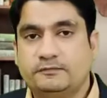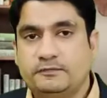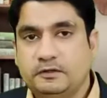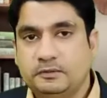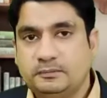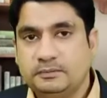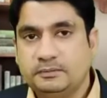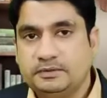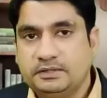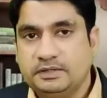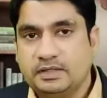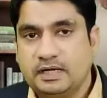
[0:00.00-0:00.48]

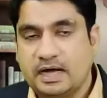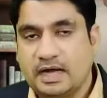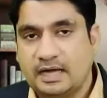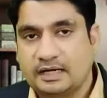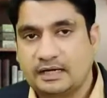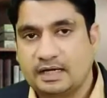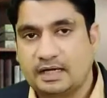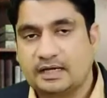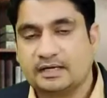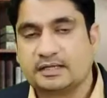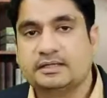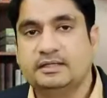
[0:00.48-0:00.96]
will be the
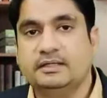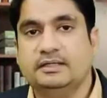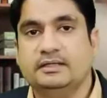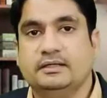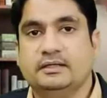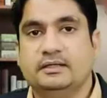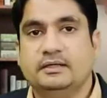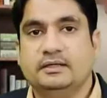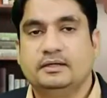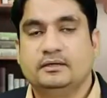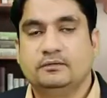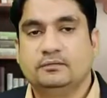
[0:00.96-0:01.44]
hierarchy,
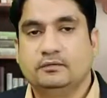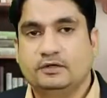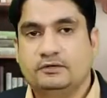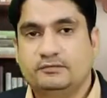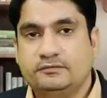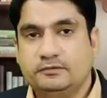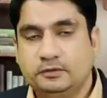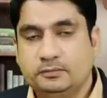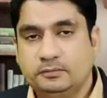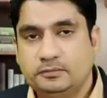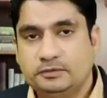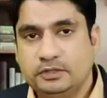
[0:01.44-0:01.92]
what
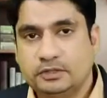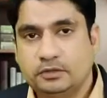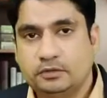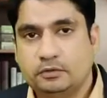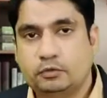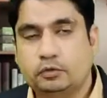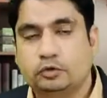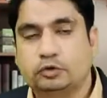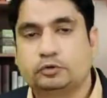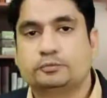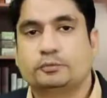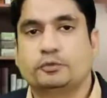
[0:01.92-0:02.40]
will be the
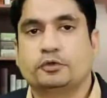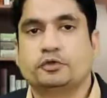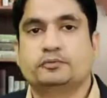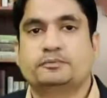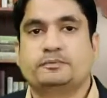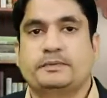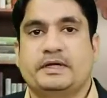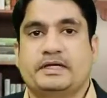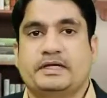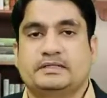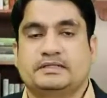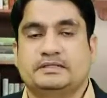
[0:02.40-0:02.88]
growth
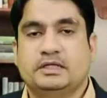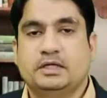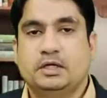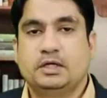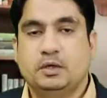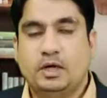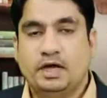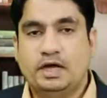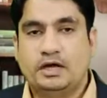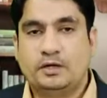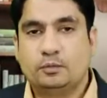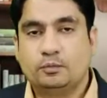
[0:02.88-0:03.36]
prospects
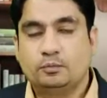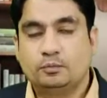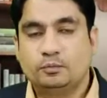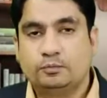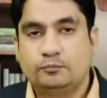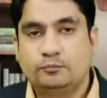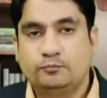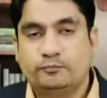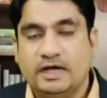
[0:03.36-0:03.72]
and